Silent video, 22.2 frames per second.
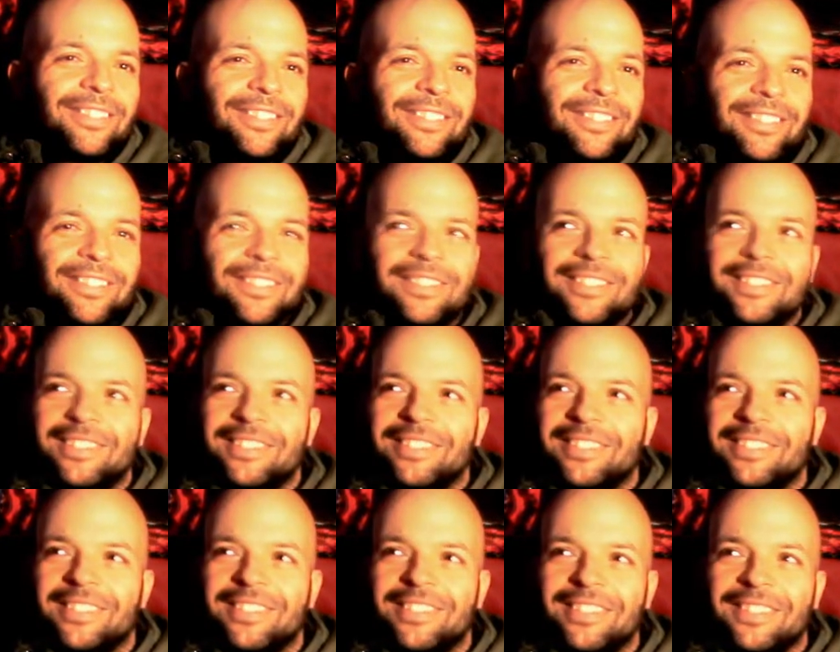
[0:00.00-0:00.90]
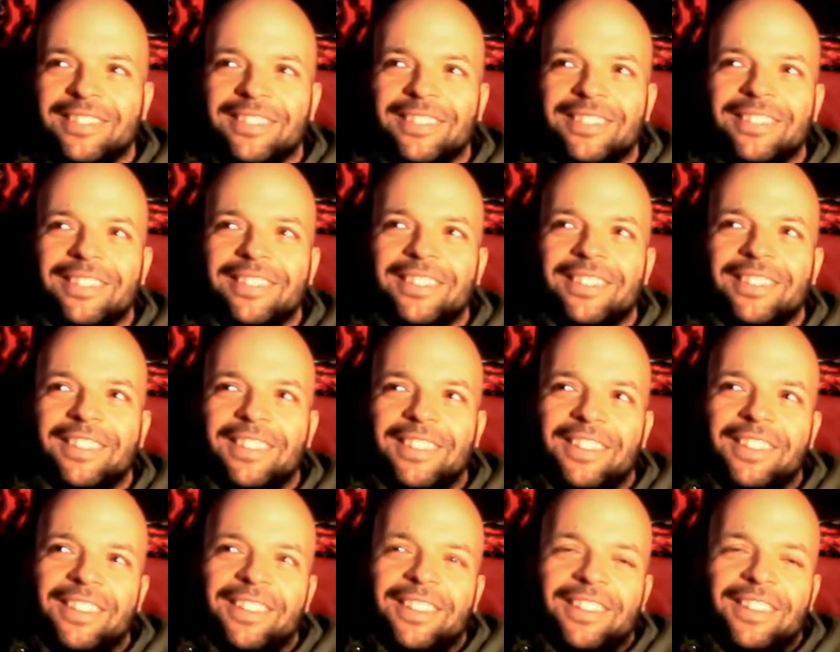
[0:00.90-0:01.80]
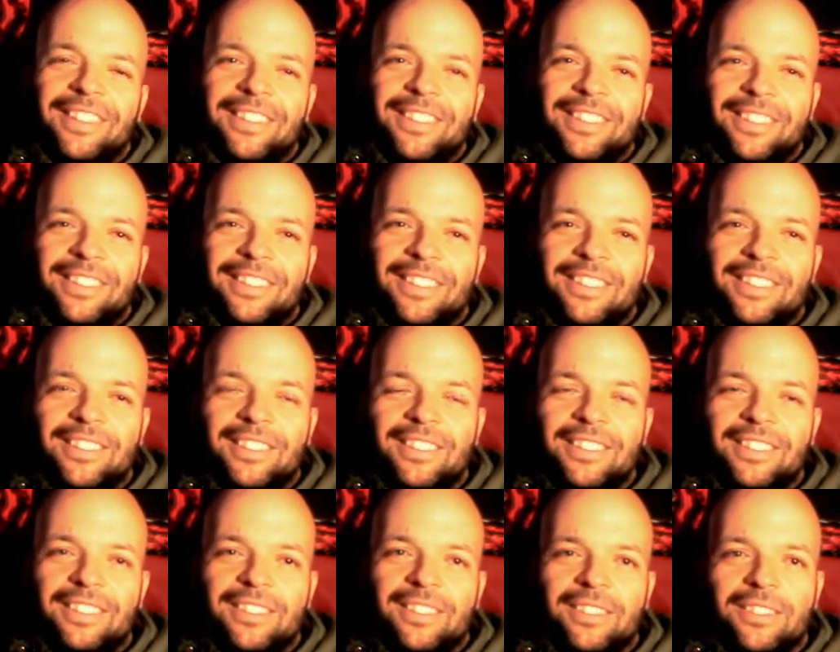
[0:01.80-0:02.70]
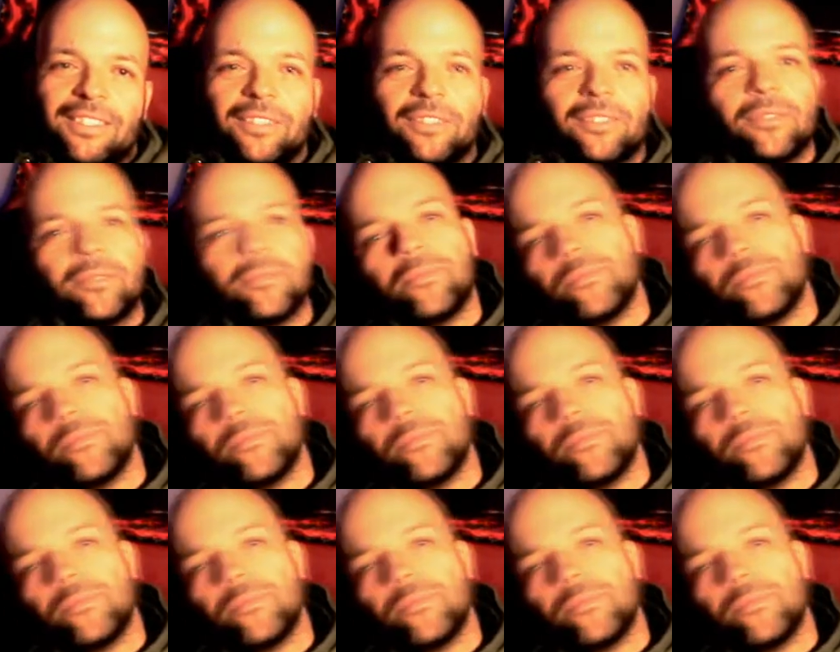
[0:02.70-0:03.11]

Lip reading: (not speaking)